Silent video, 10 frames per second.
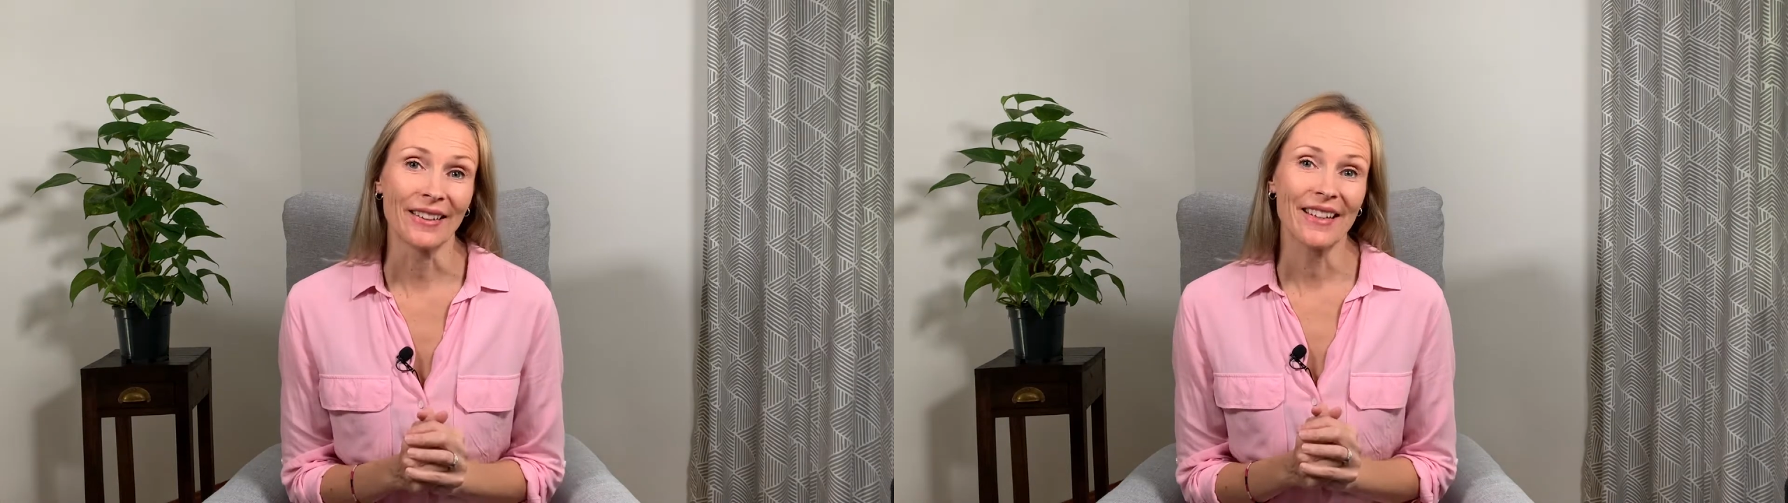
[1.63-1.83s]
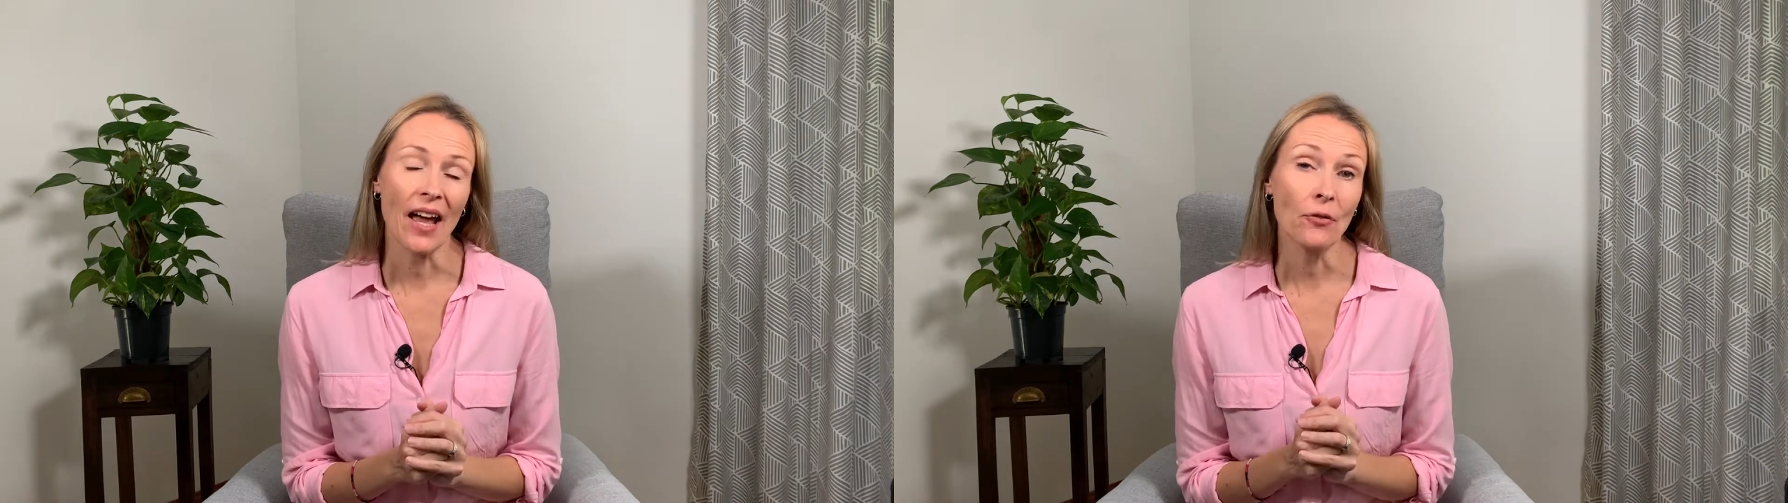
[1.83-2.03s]

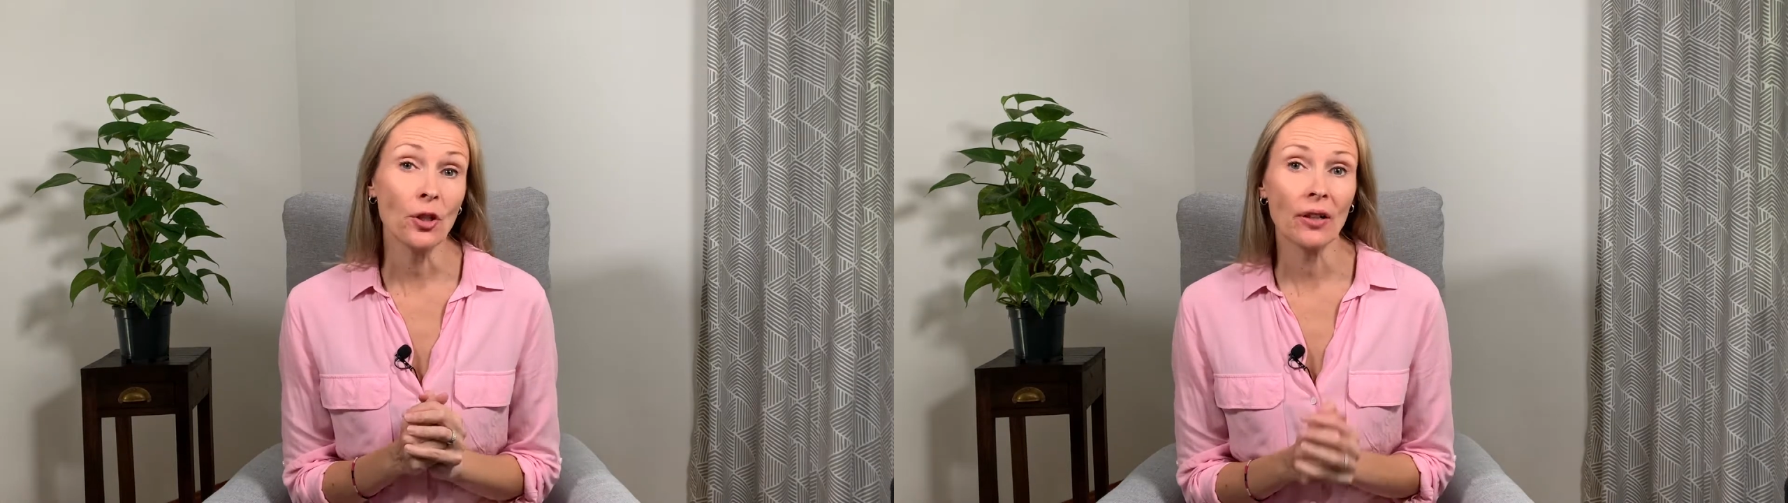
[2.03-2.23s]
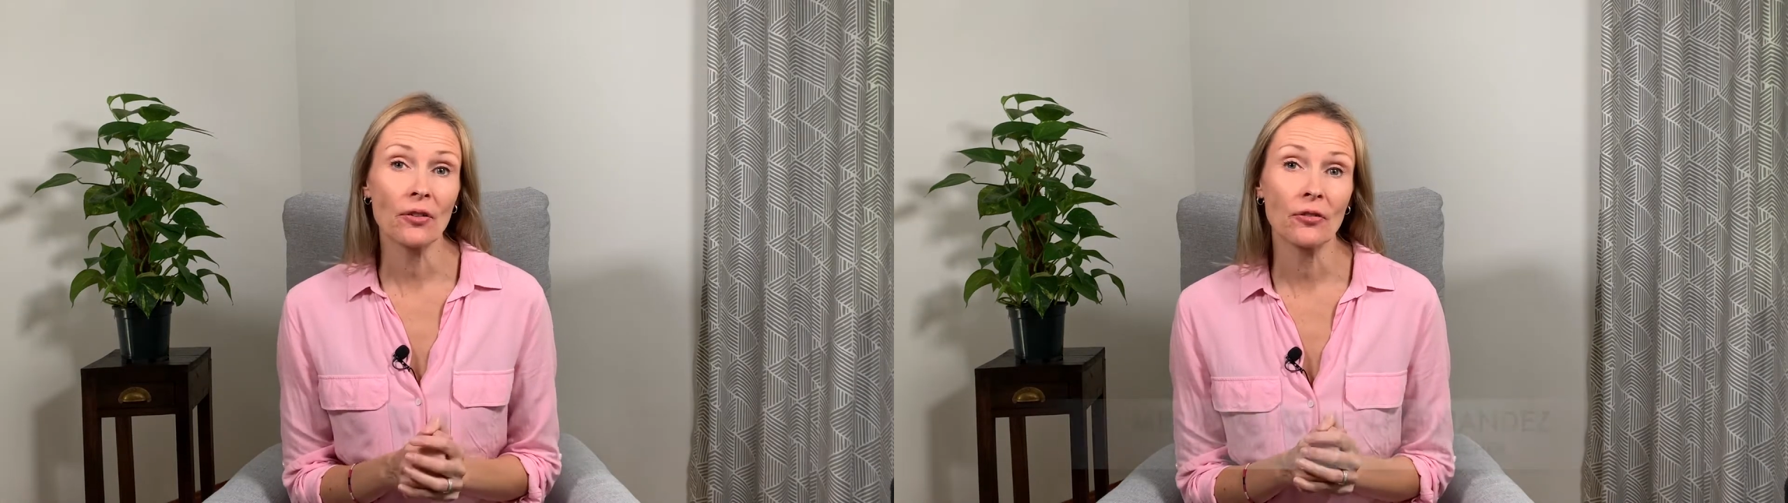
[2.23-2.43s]
have you
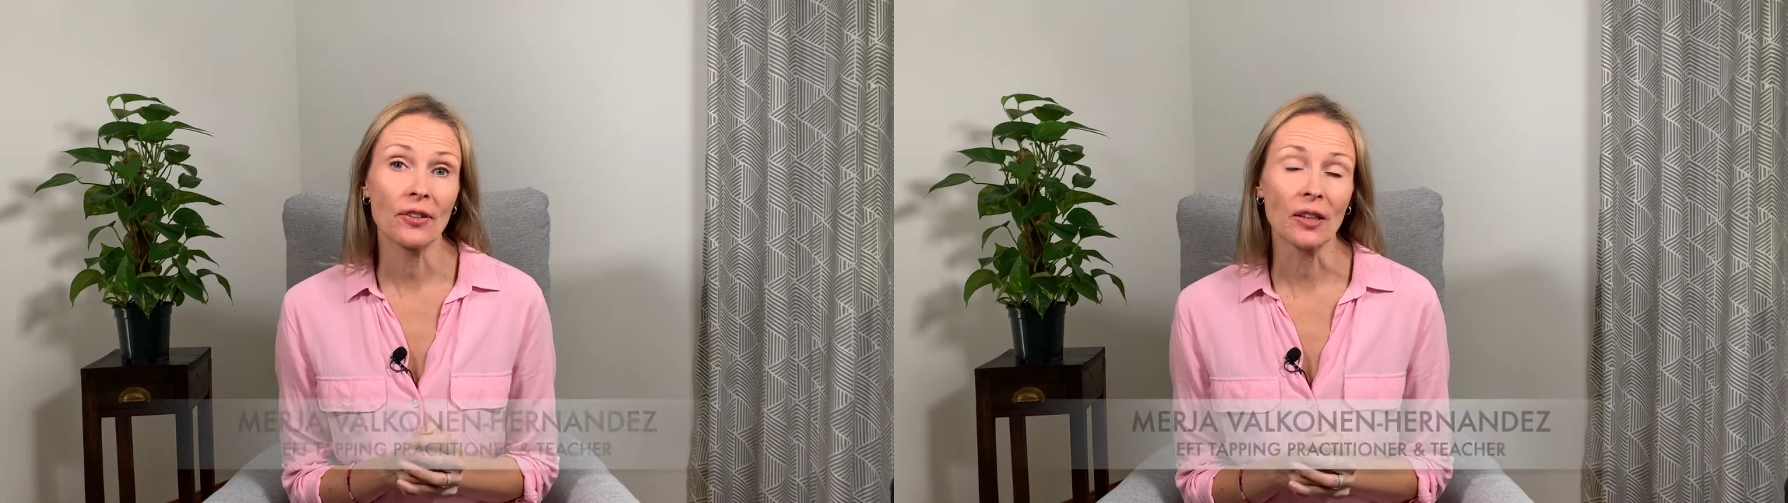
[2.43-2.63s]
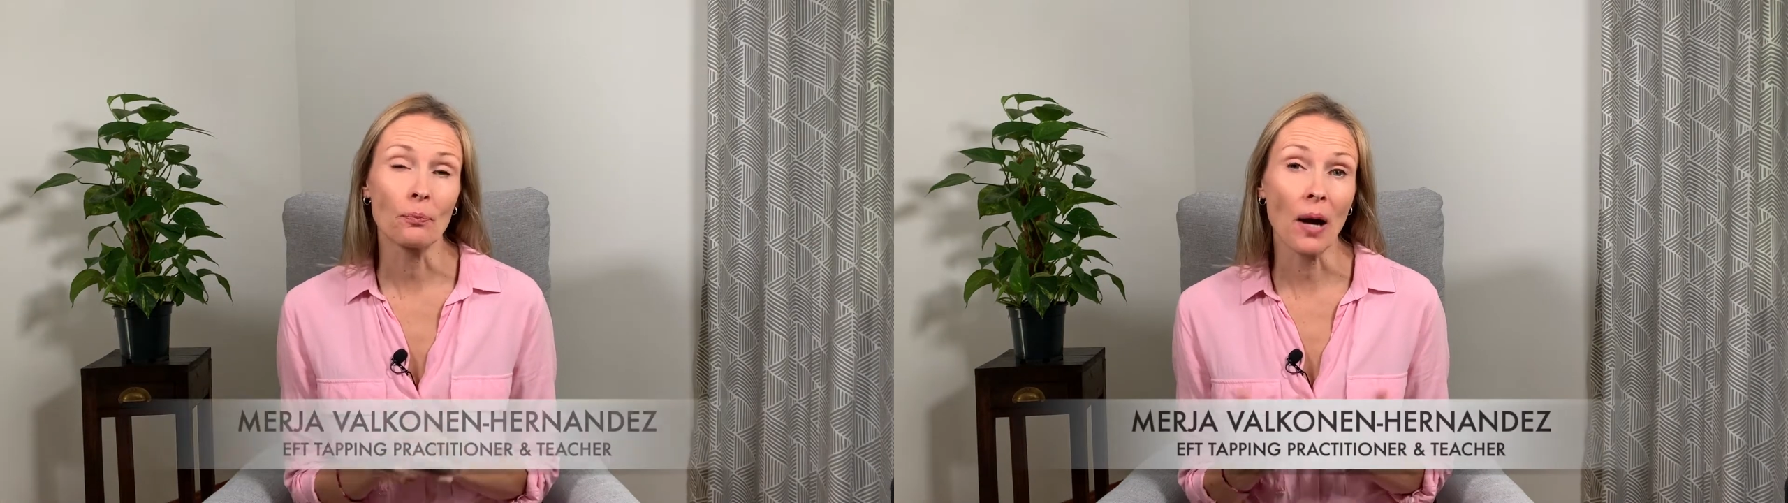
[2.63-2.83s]
ever
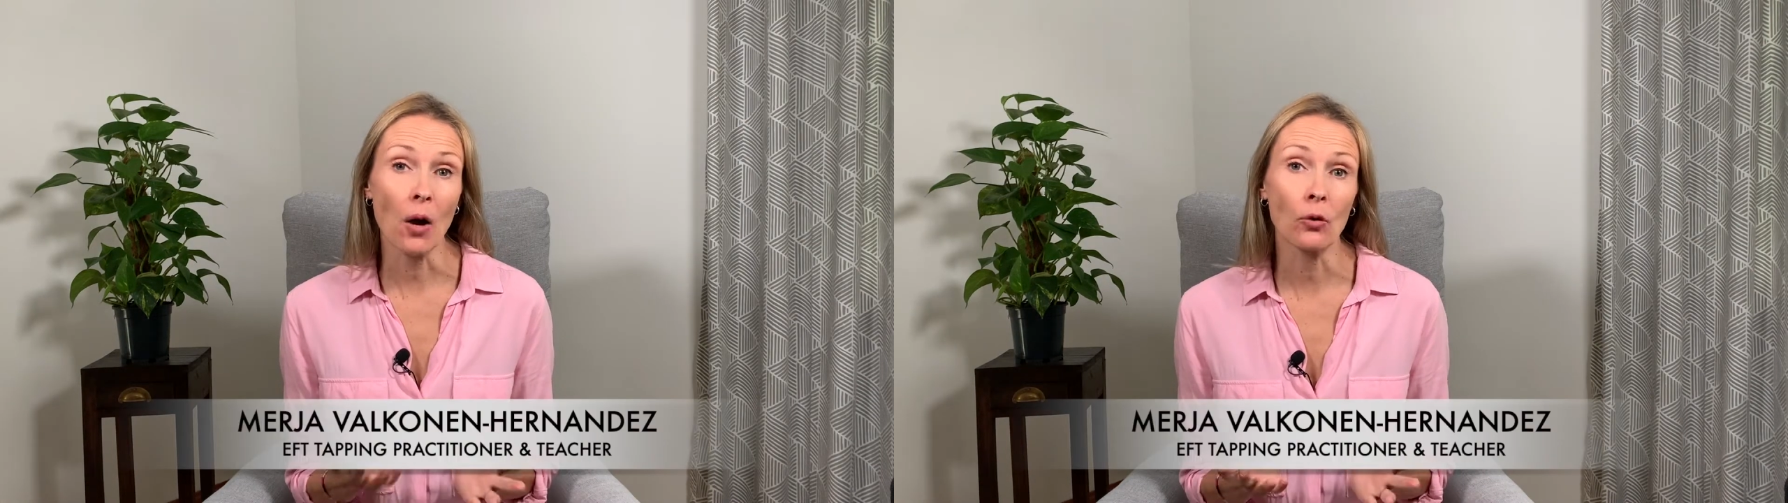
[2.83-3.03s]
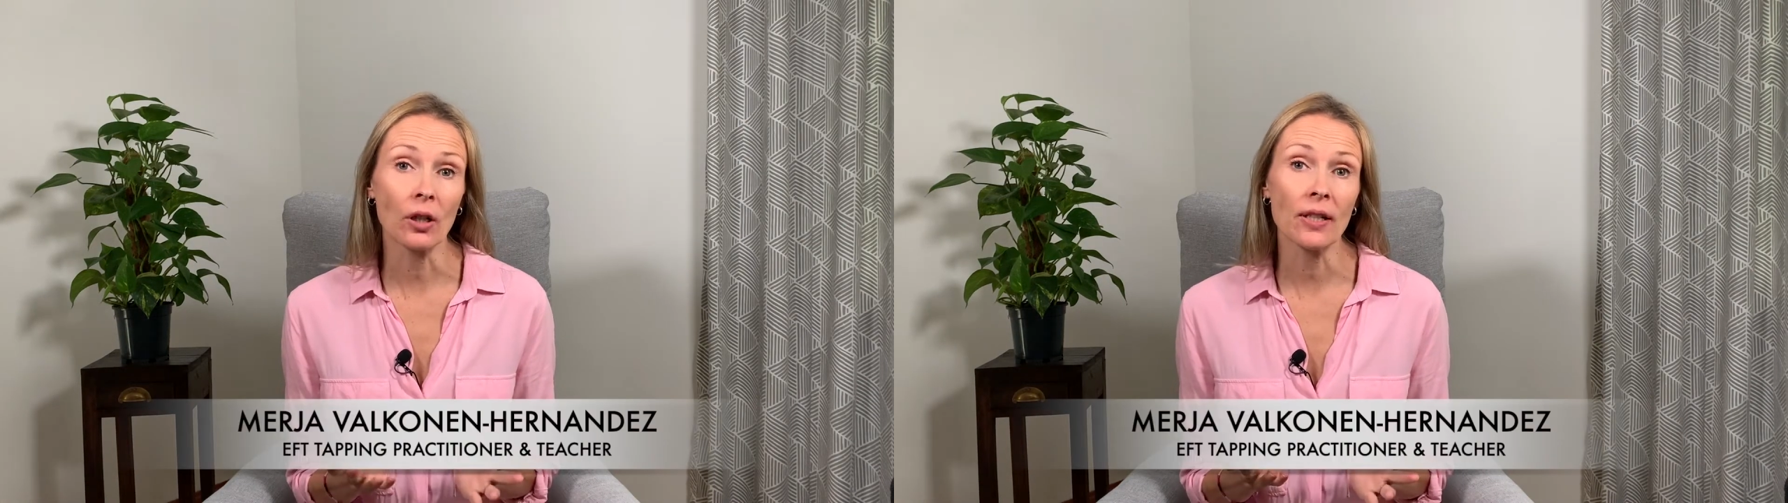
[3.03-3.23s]
felt
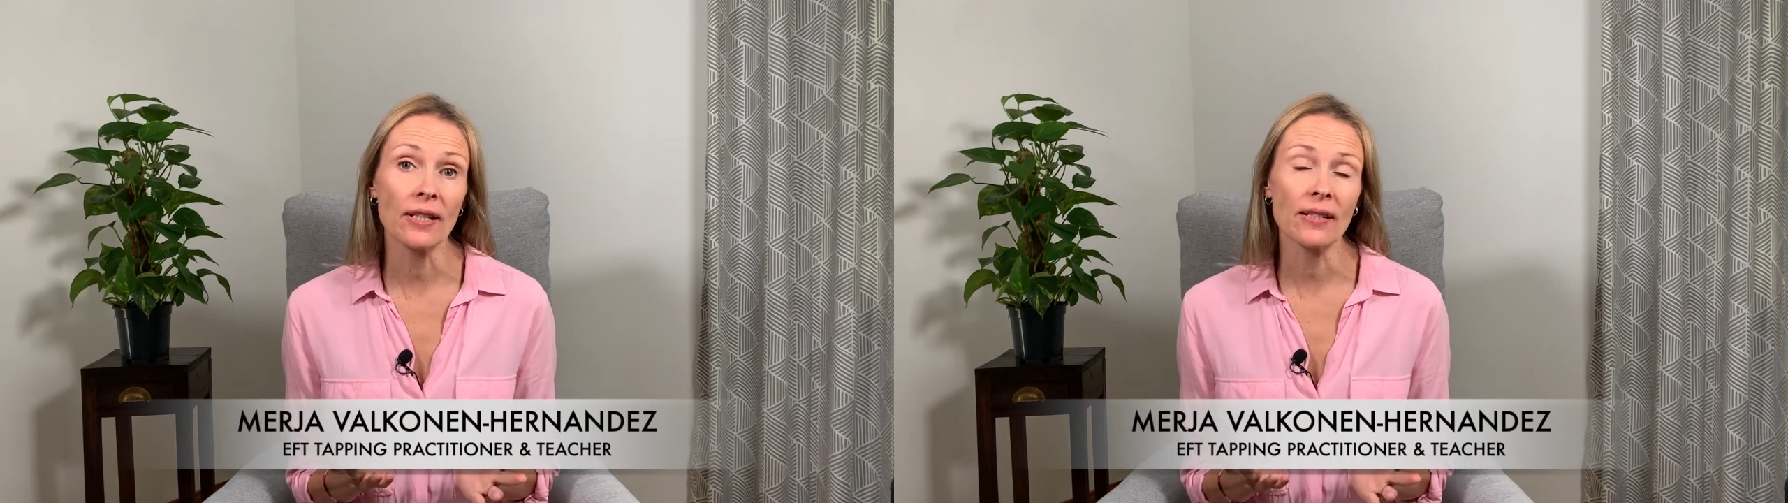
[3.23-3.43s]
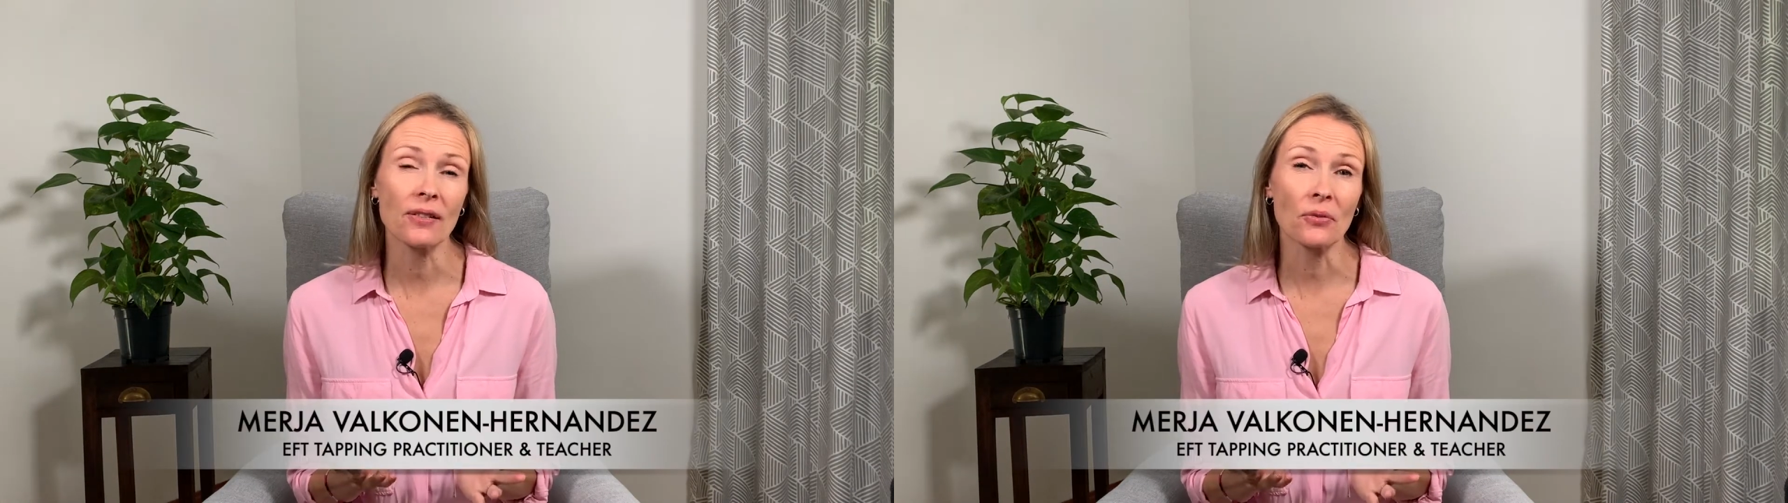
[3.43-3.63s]
powerless